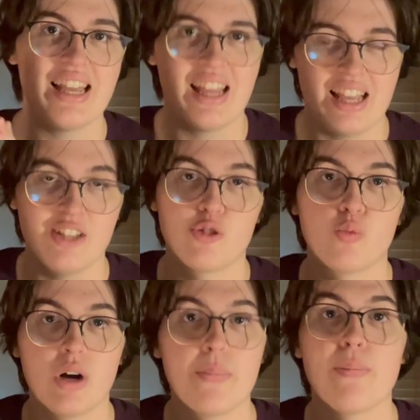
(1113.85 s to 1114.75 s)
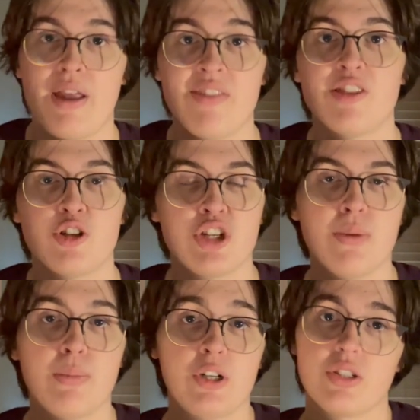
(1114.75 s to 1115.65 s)
is what made the
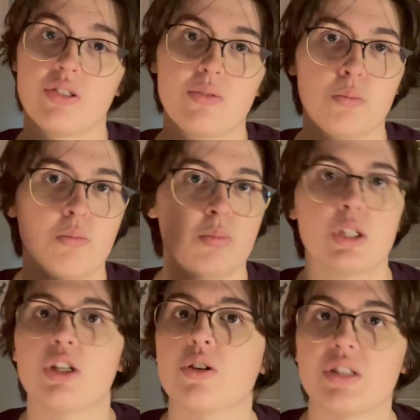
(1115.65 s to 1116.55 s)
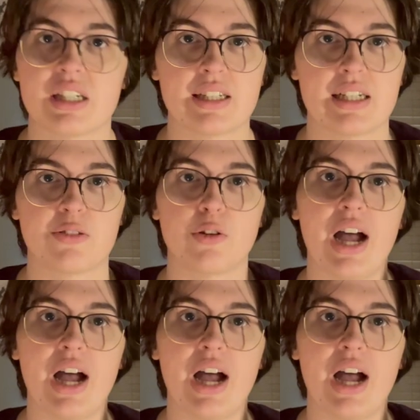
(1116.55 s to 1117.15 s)
Chipmunks so successful.